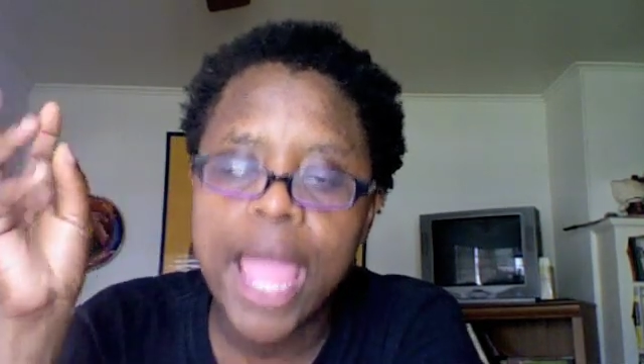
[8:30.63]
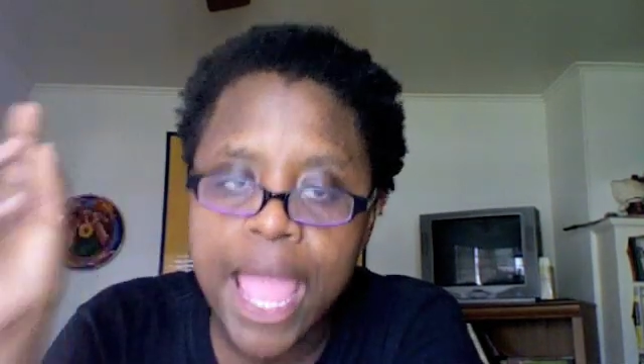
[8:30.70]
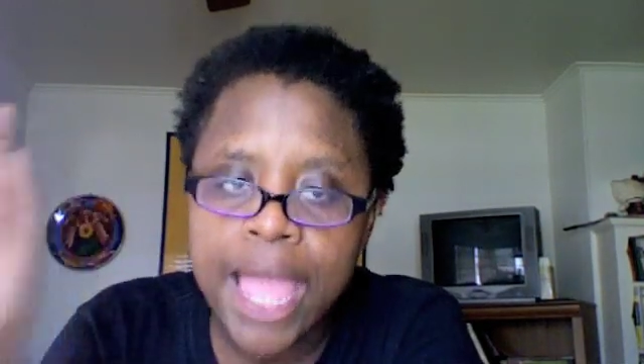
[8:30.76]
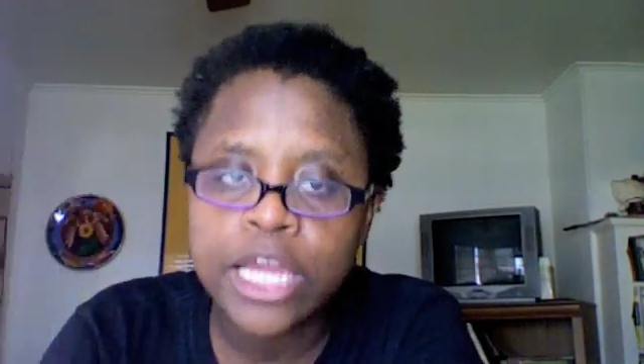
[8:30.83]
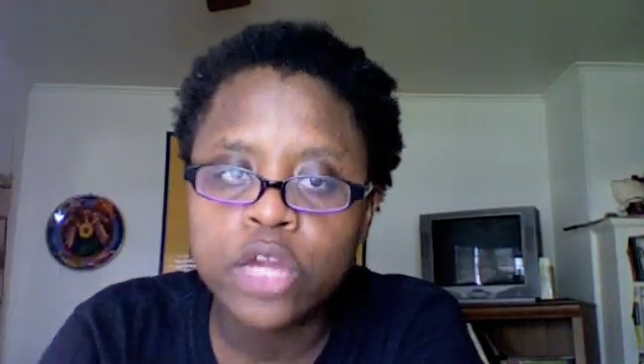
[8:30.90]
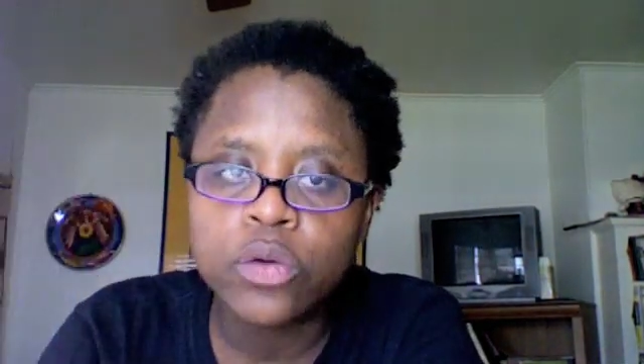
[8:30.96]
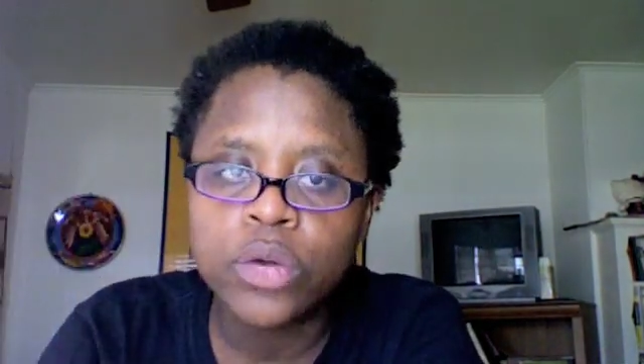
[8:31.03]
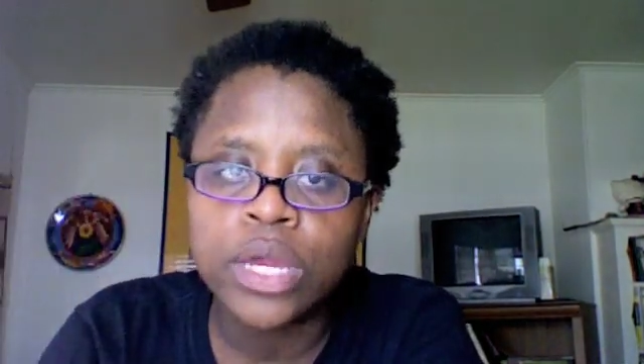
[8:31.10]

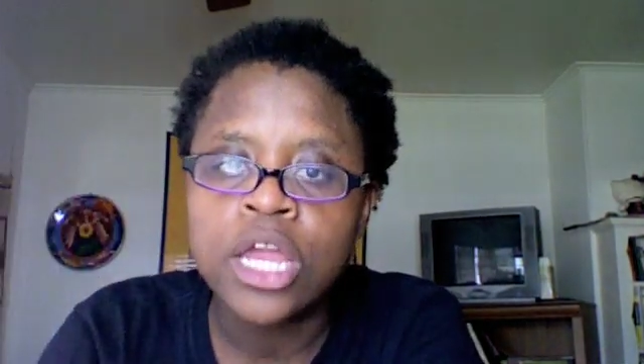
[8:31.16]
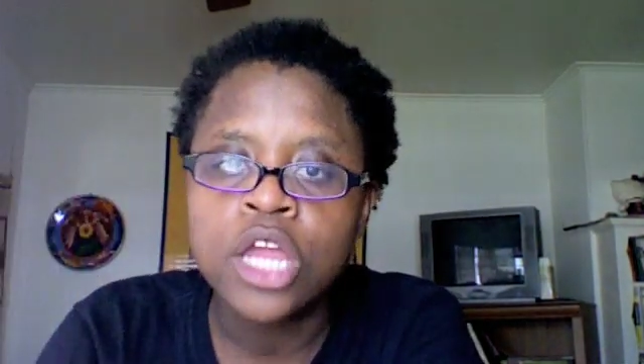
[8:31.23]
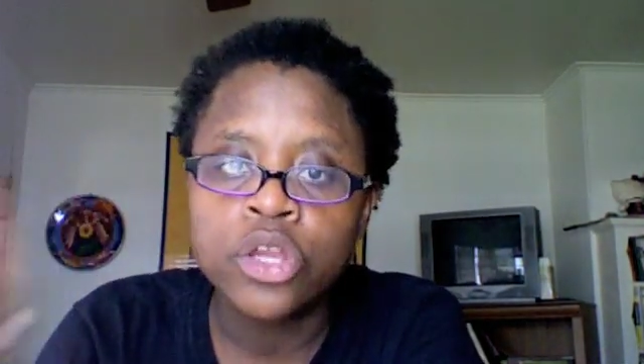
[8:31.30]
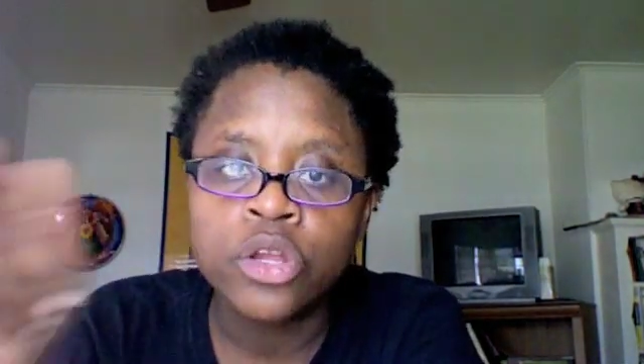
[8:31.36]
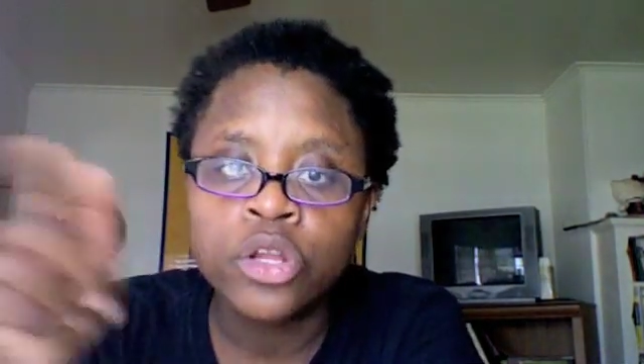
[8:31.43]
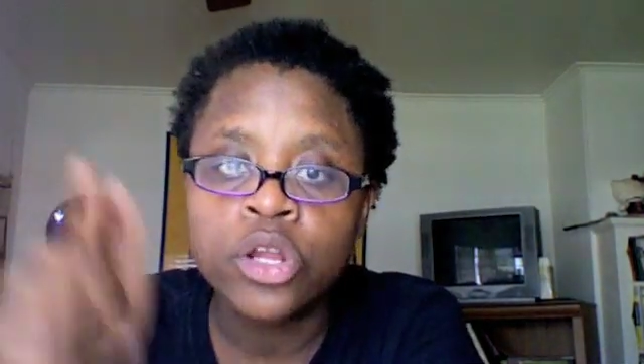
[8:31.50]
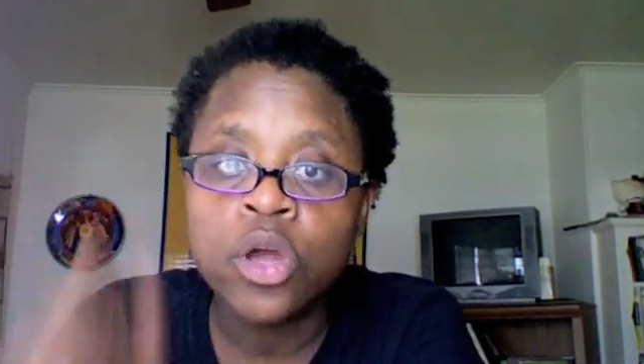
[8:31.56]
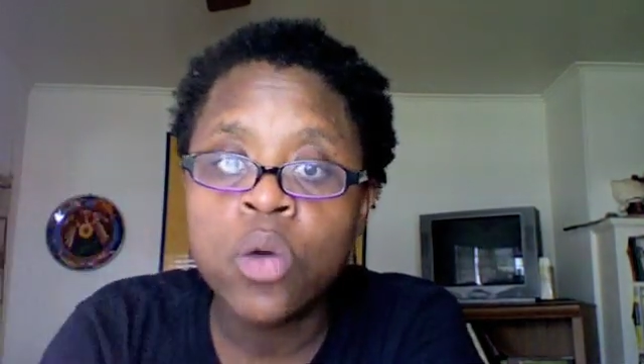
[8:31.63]
angry.
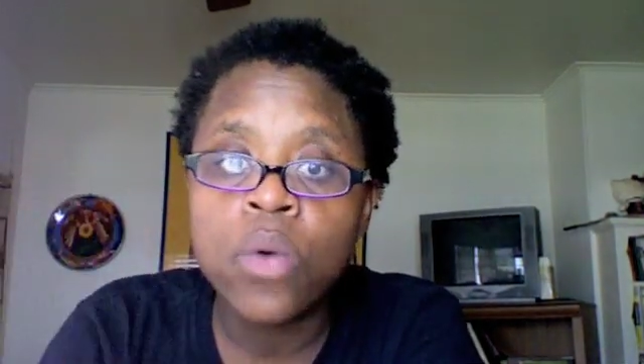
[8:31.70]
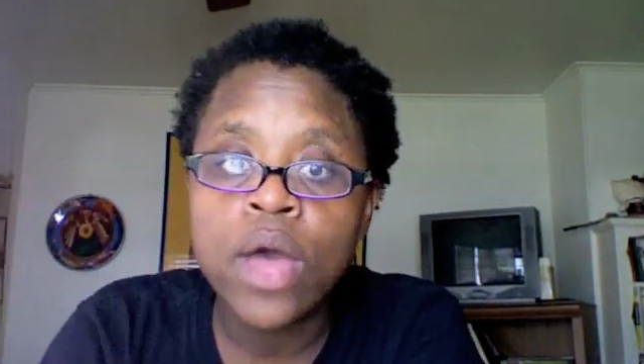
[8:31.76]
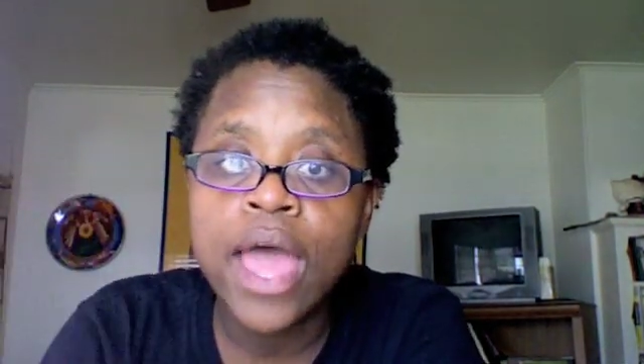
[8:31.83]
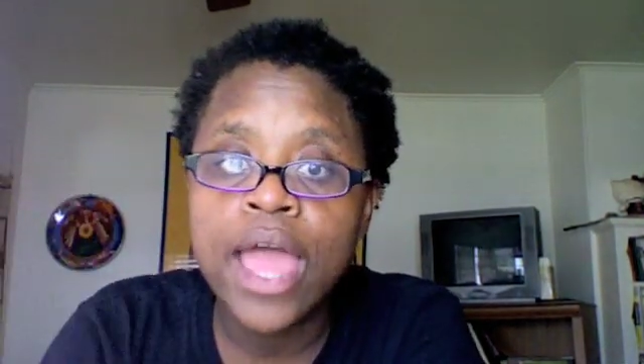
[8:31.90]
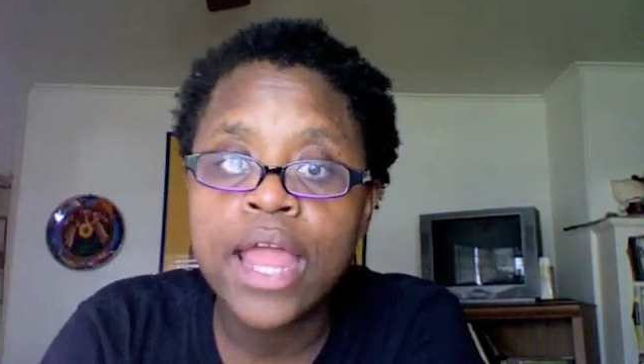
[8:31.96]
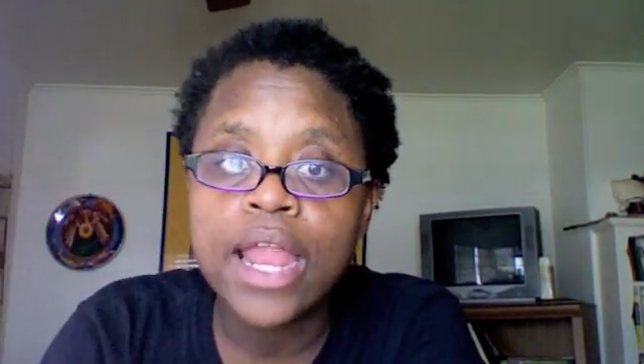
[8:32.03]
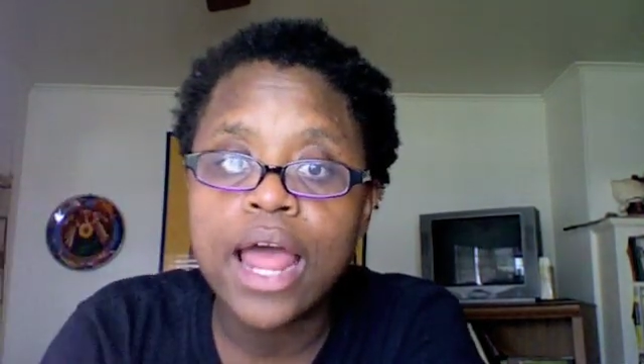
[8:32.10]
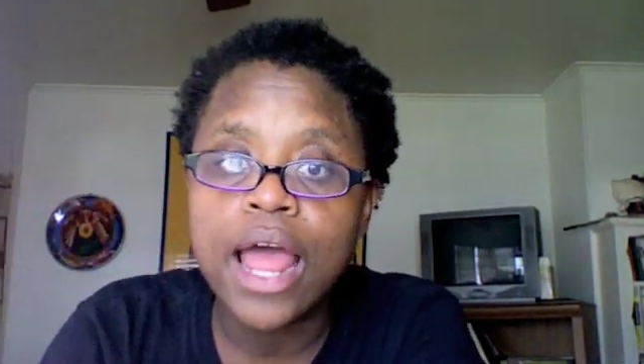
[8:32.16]
You know
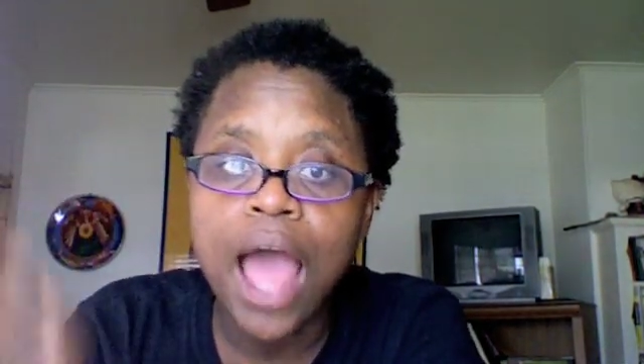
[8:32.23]
what?